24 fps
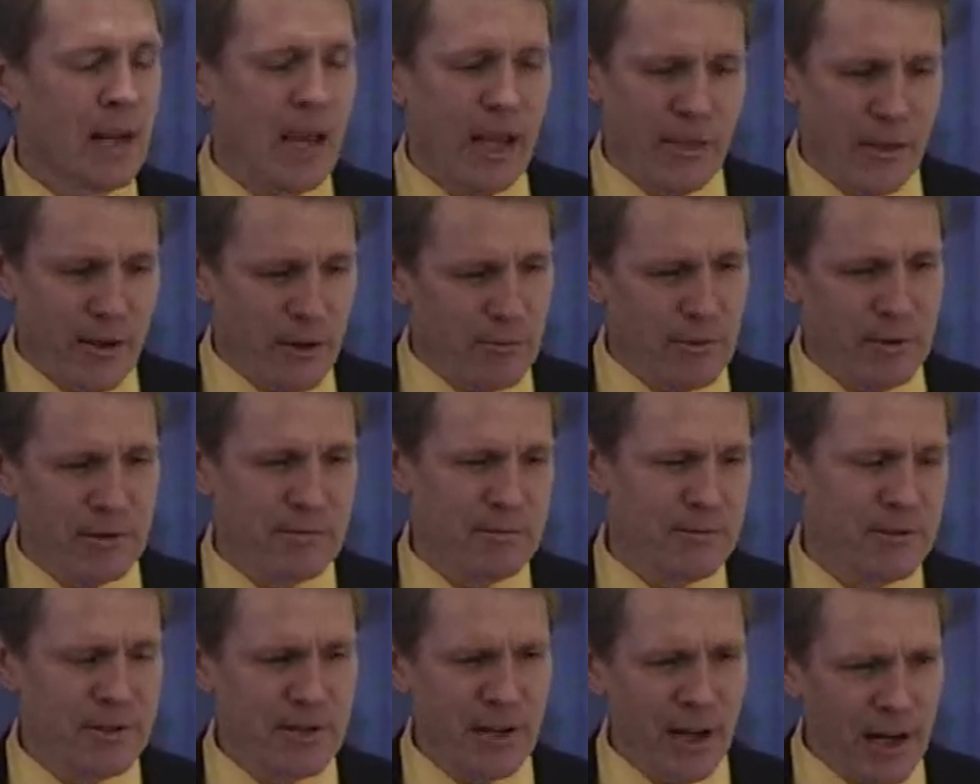I thought, well,
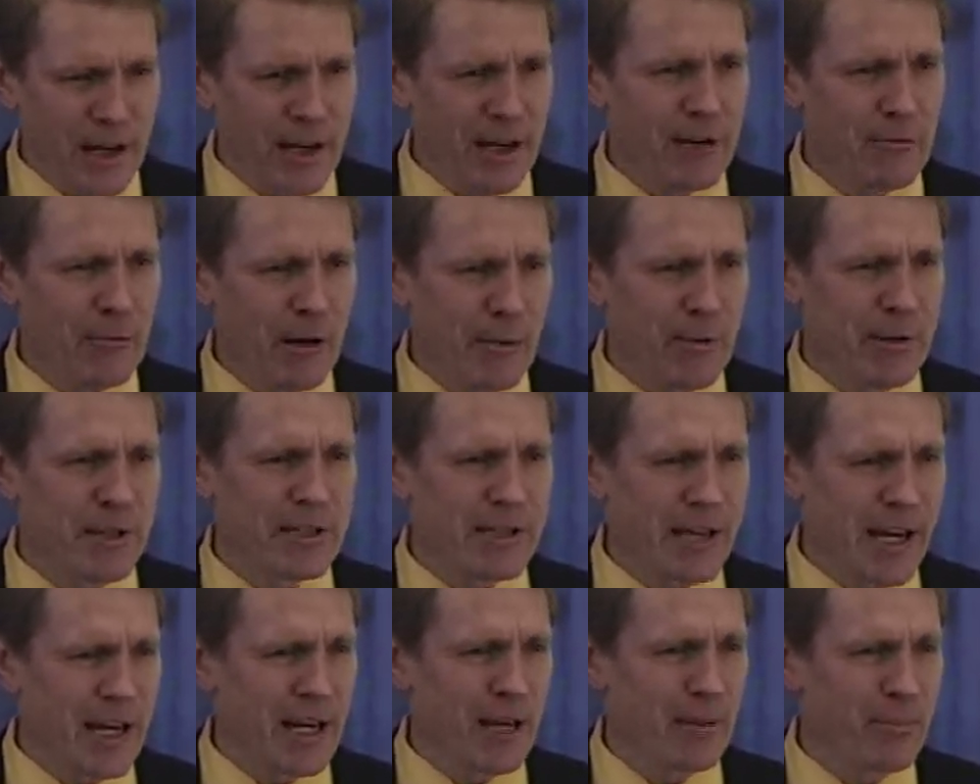duh, why would
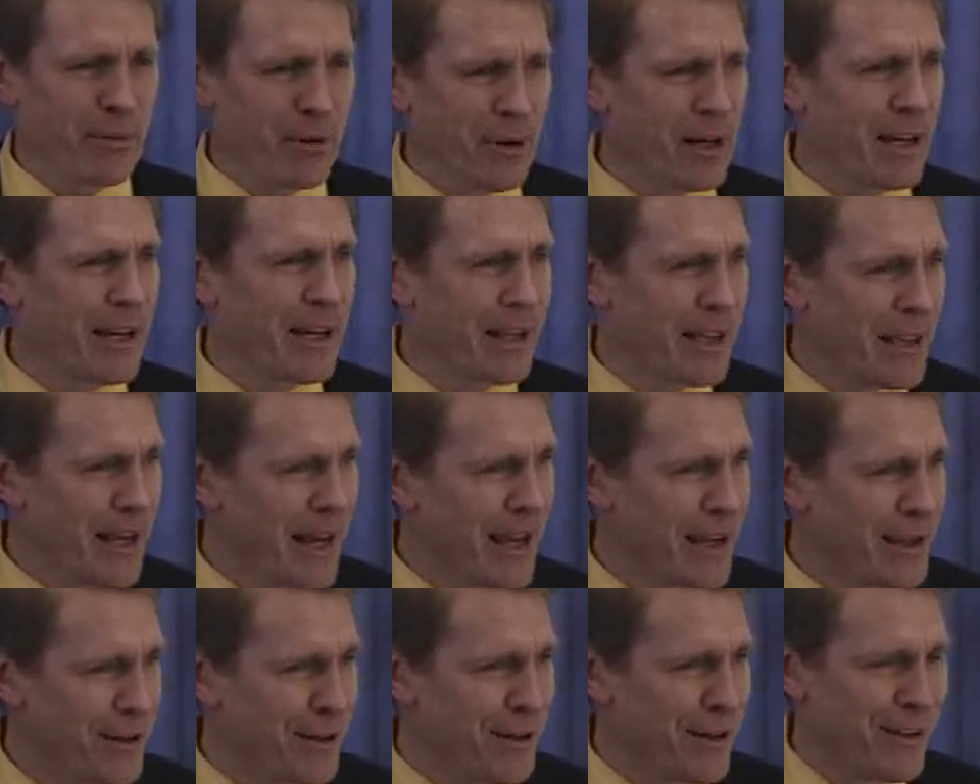you title a book like
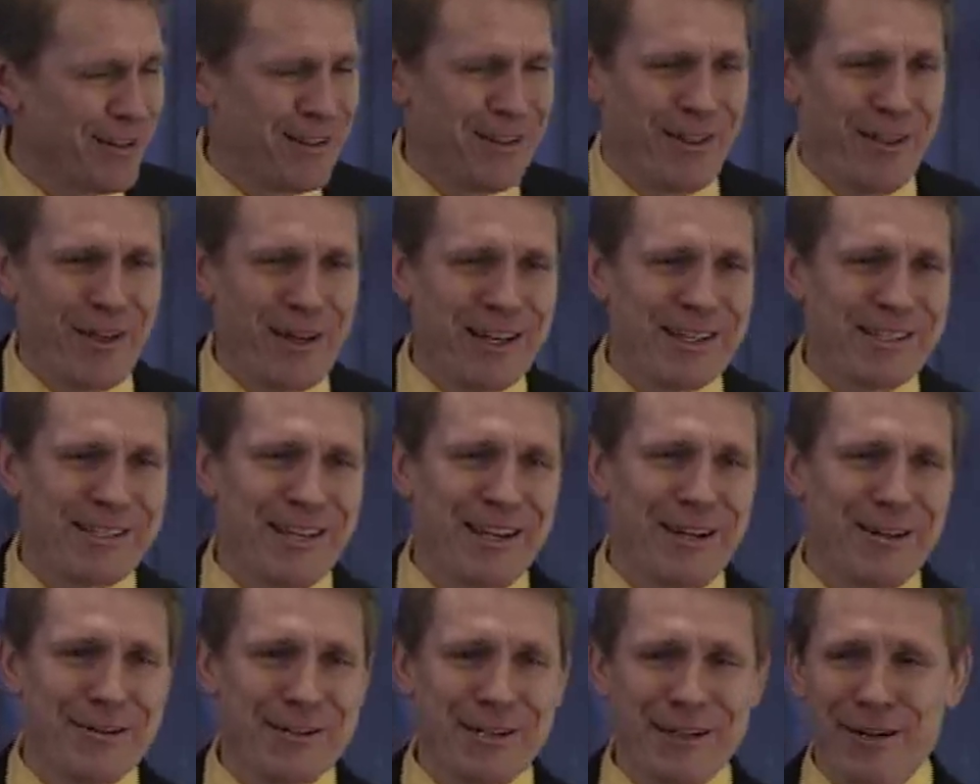that? Things
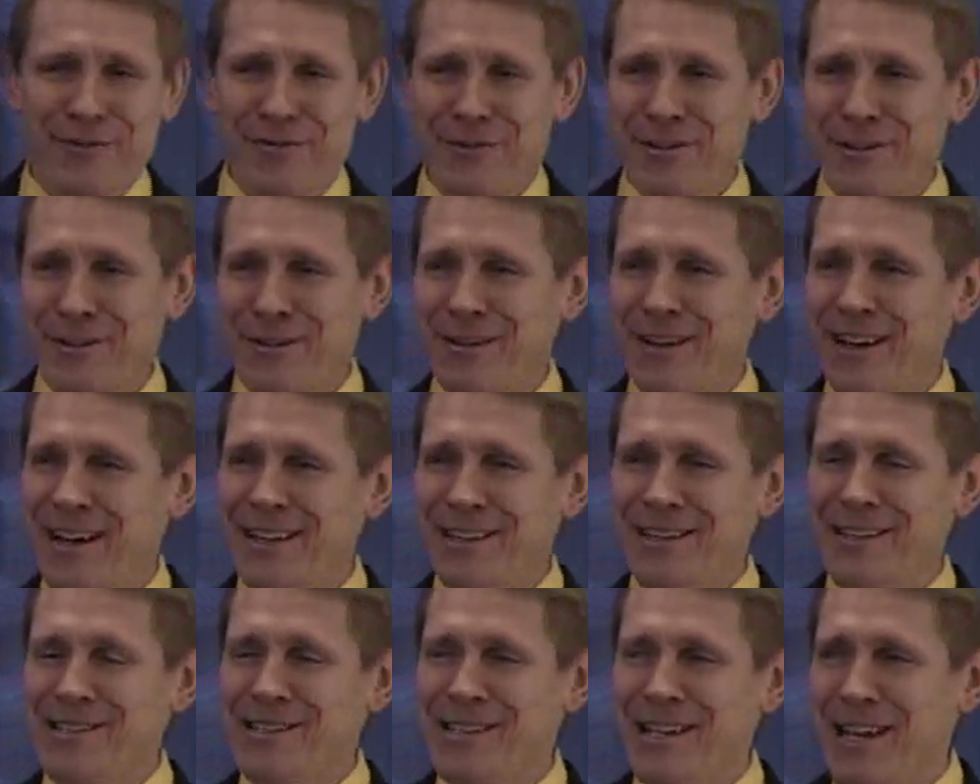that are different are
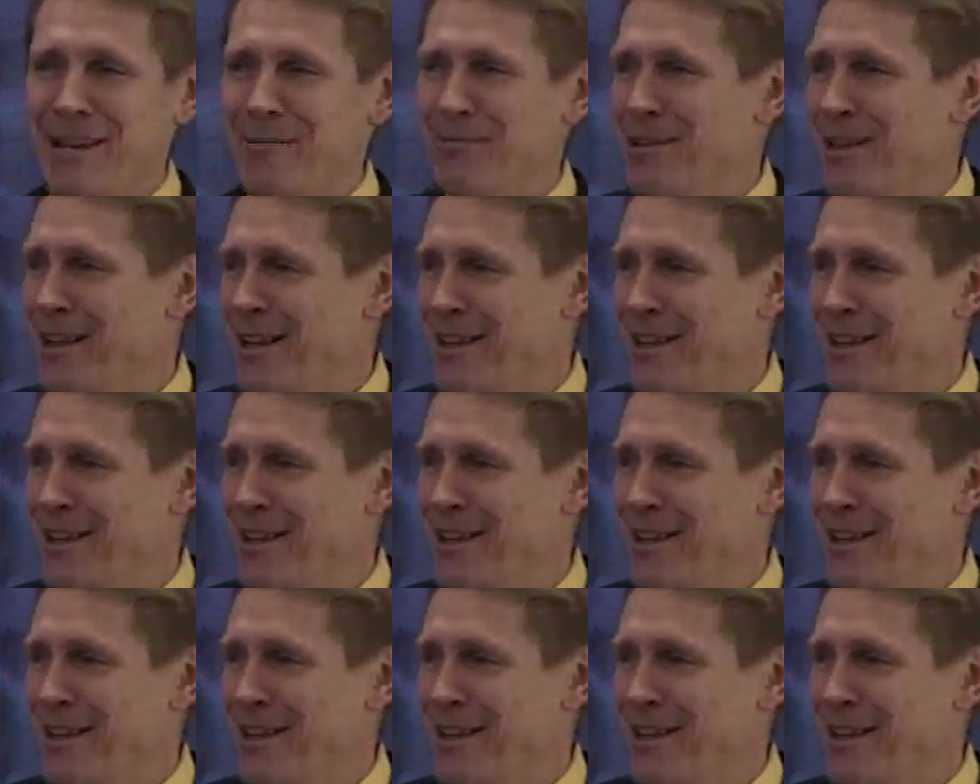not the same.